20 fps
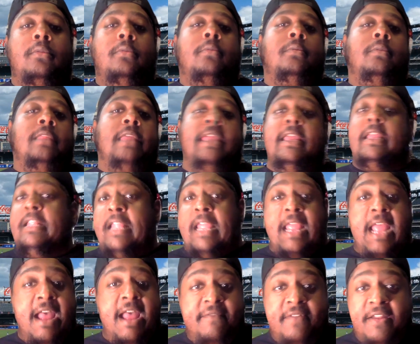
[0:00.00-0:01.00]
They
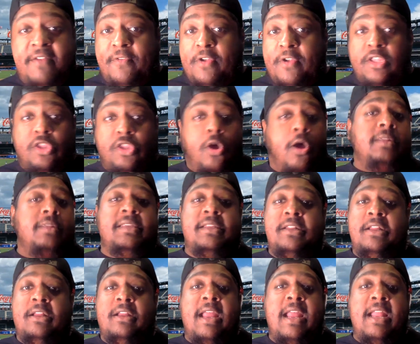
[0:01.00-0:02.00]
have different thoughts in
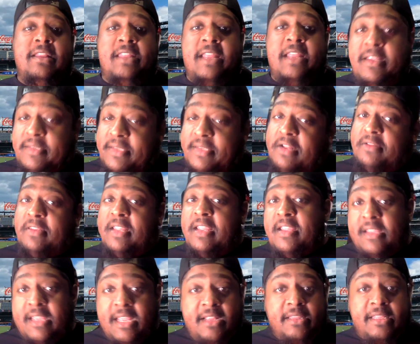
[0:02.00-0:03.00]
their head, things they're
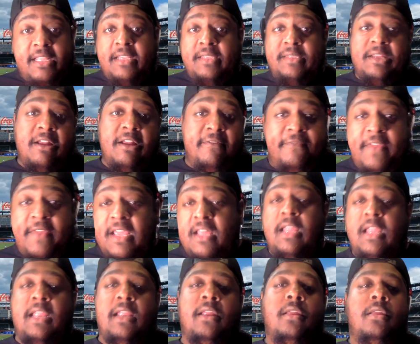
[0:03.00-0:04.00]
thinking, things they're
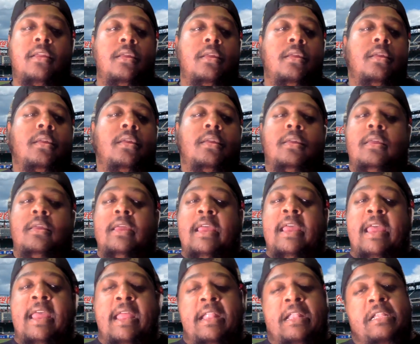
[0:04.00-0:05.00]
feeling,
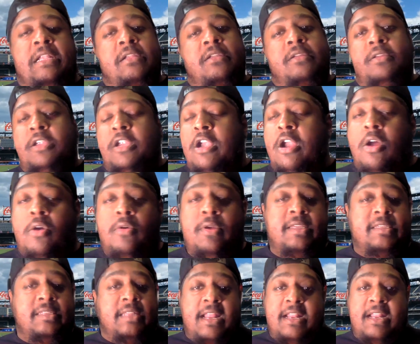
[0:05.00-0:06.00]
and
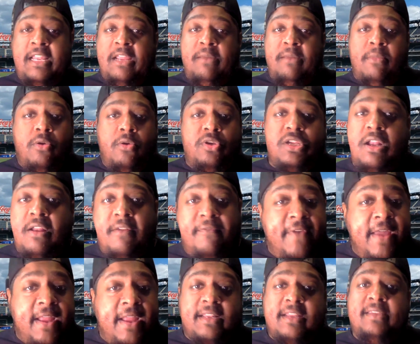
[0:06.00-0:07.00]
he's letting the emotion
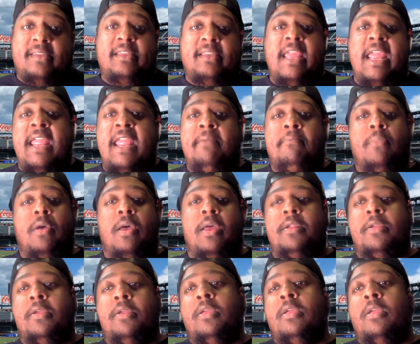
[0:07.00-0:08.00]
affect his game.
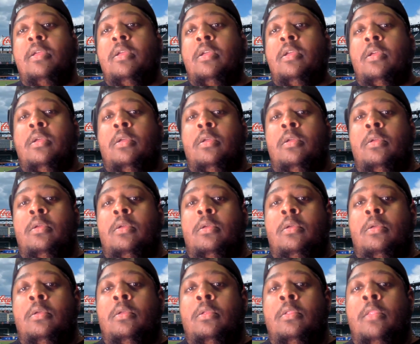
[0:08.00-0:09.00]
But
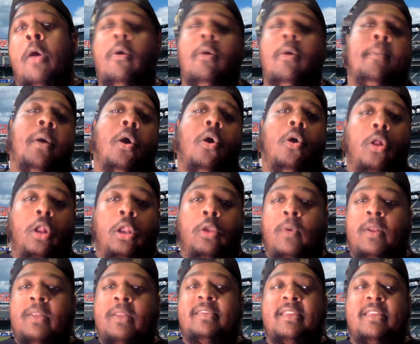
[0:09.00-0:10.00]
lo and behold,
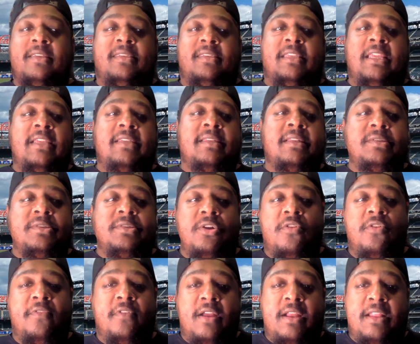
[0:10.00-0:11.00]
once this season is
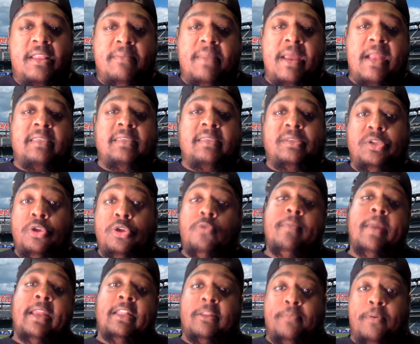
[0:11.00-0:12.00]
over and the Mets do
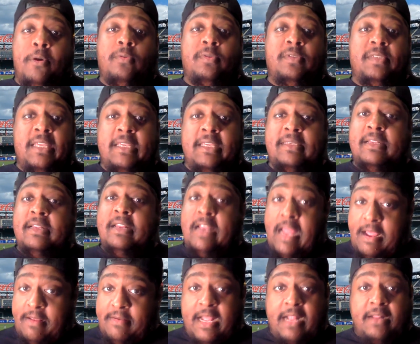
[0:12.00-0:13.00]
make the postseason,
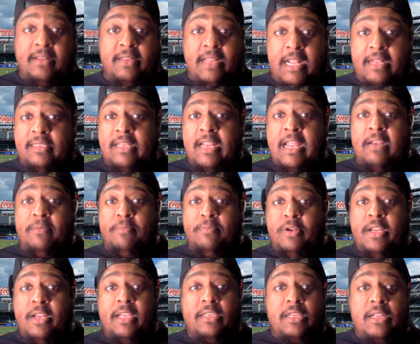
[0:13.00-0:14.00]
and that's not a
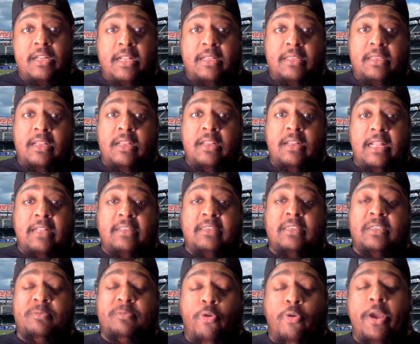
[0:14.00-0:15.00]
prediction, that's a
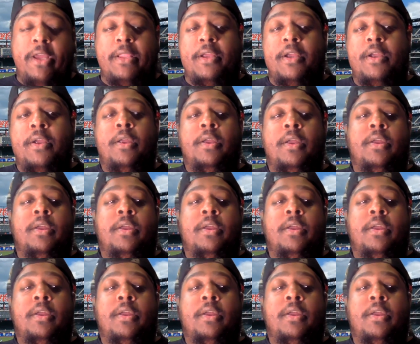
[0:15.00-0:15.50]
spoiler.